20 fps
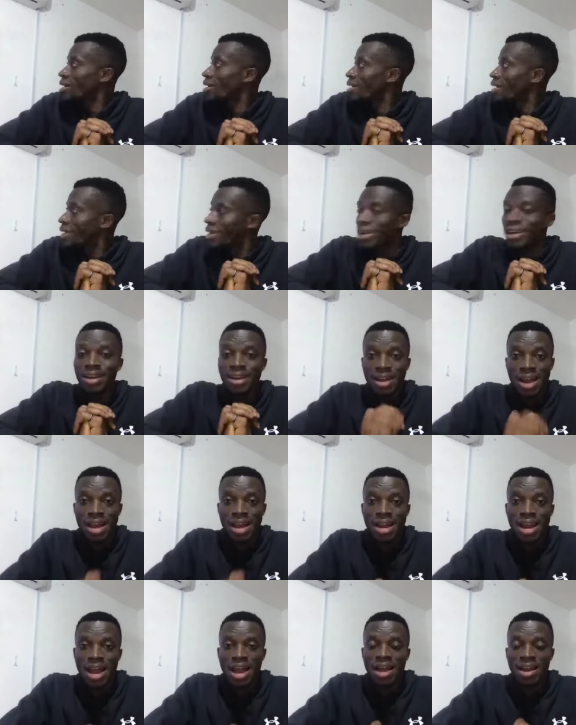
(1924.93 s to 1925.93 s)
in
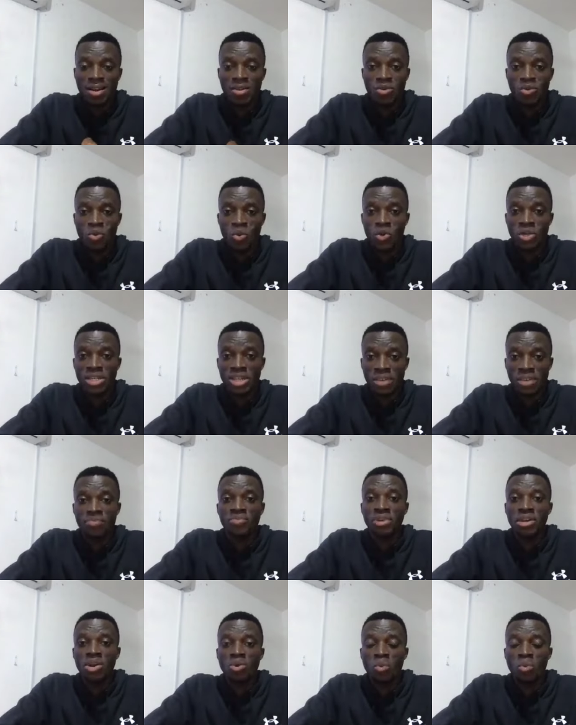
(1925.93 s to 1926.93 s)
Ghana will
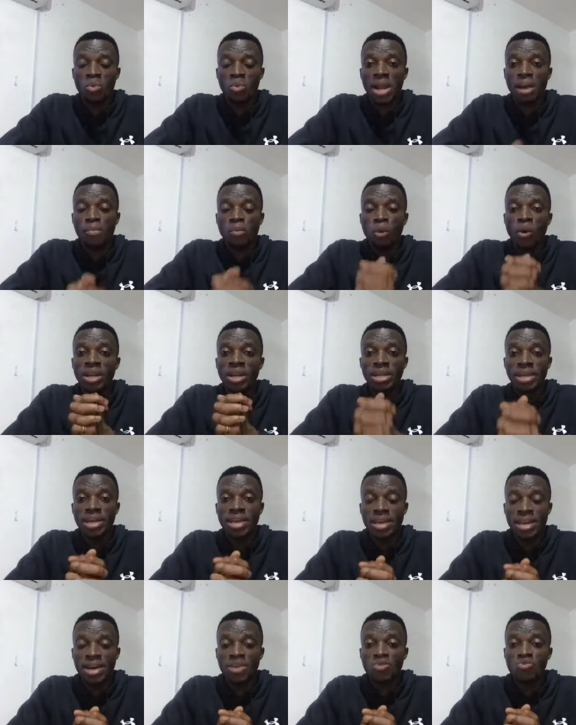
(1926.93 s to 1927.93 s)
definitely wake up one
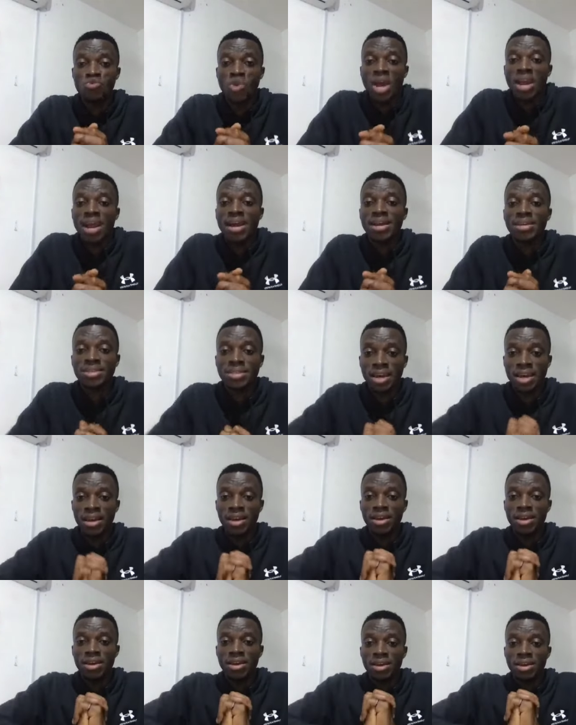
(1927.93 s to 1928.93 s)
day and realize, hey, eh,
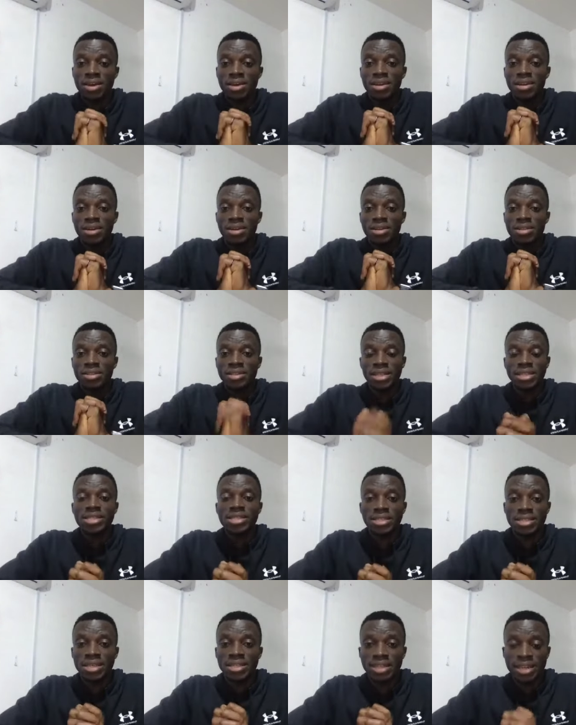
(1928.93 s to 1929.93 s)
this is
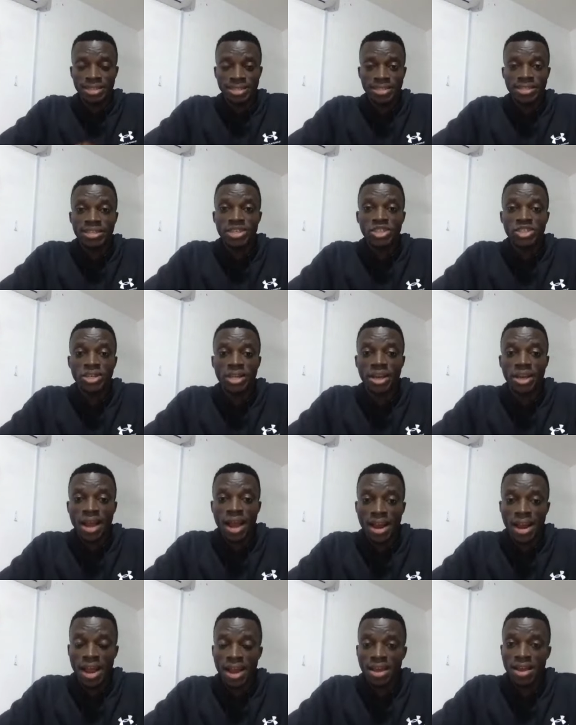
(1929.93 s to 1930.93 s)
the destination
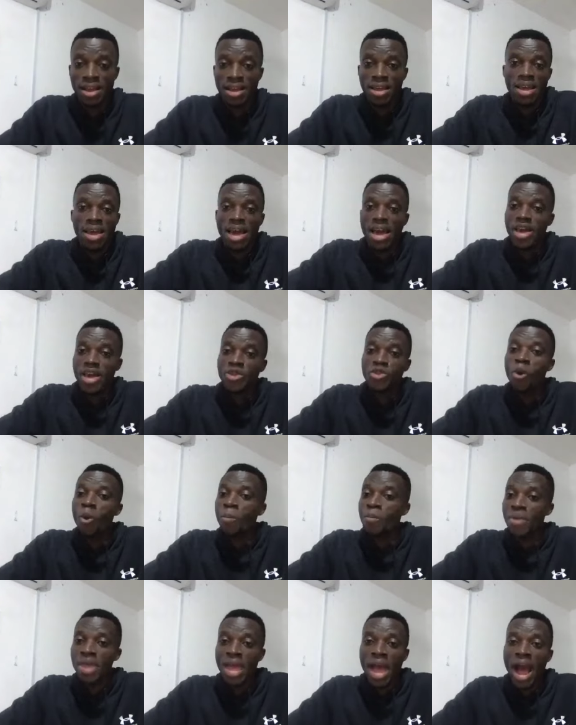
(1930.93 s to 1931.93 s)
Ghana. And you'll
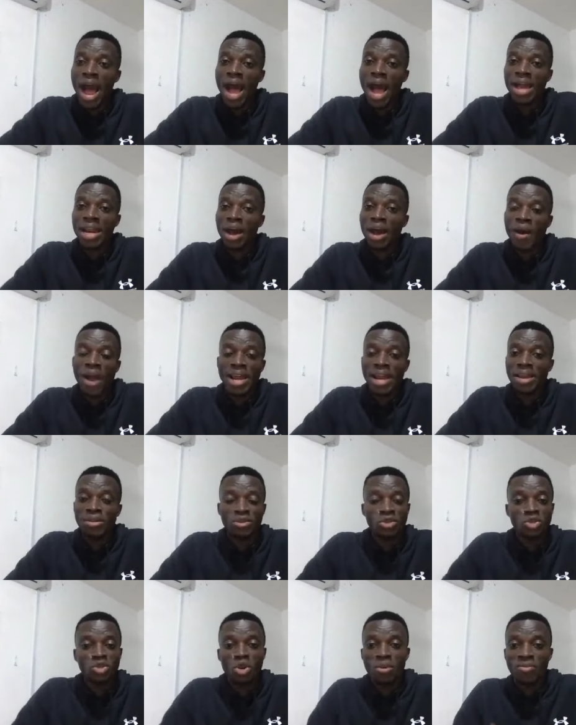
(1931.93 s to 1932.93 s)
be now I
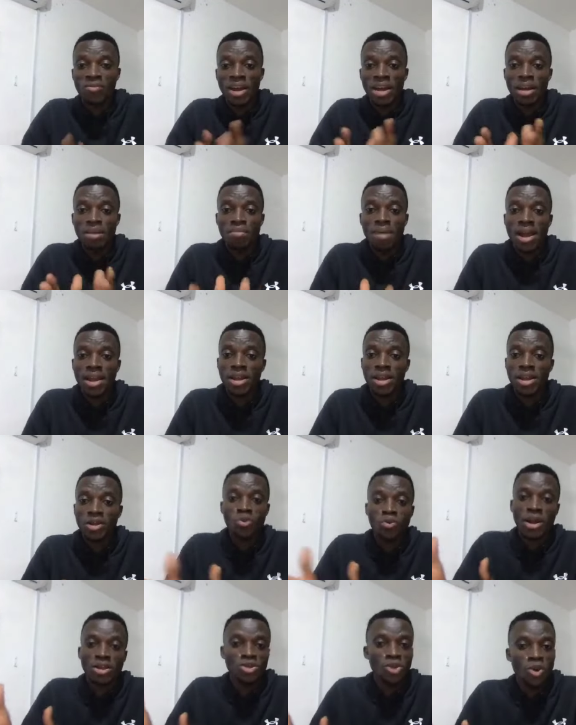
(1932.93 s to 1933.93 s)
imagine so find a bag to
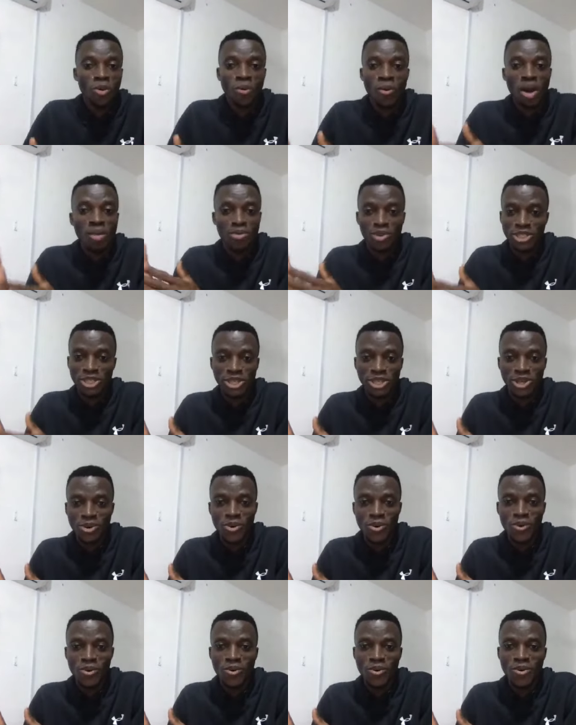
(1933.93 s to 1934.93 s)
Kwanzaa or
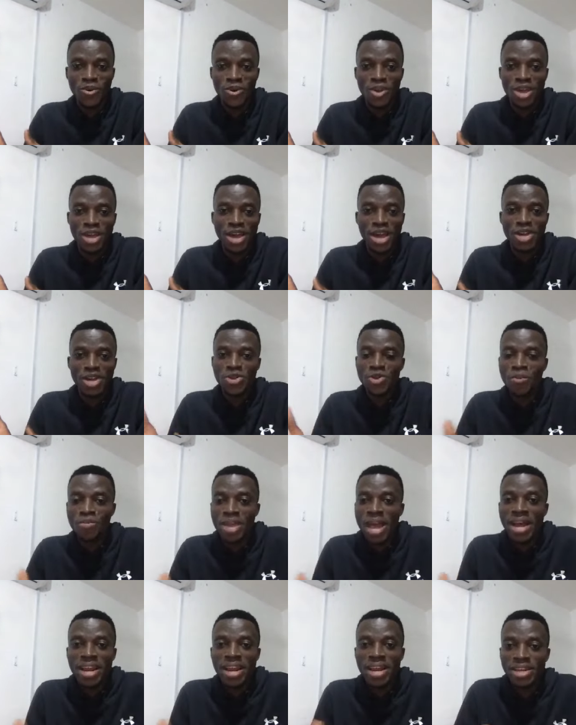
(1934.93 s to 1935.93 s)
Kwabu And you'll be
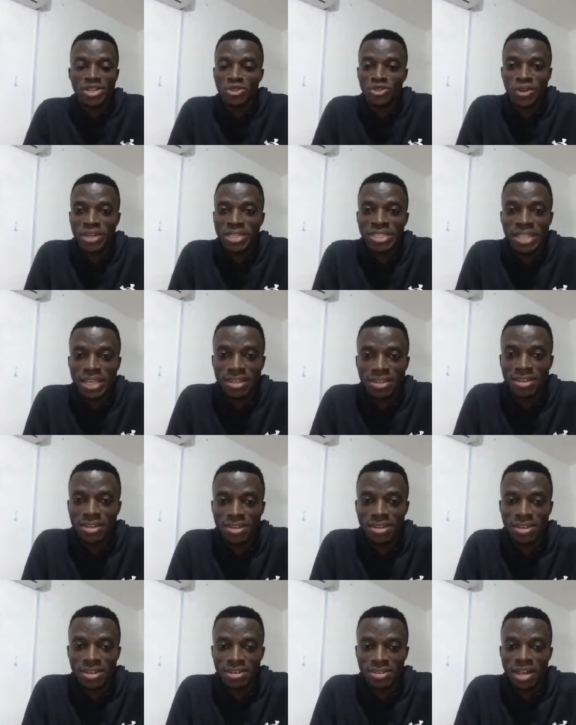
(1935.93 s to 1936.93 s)
interested.
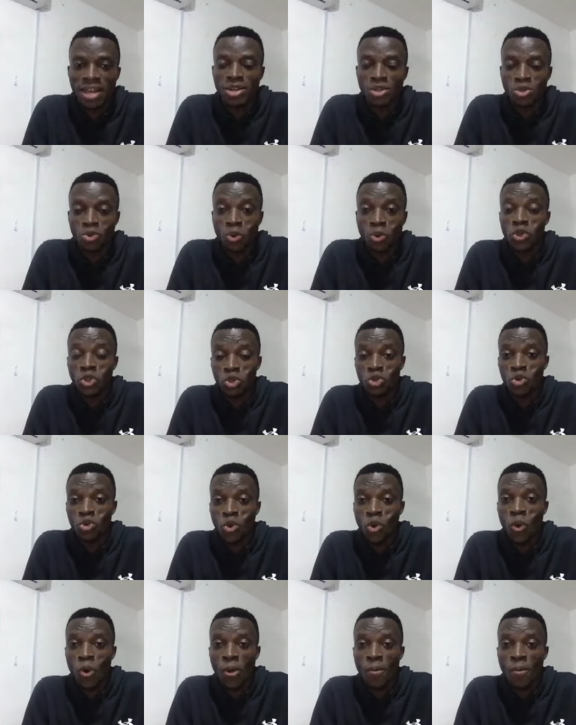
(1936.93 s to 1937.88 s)
That is what you should know.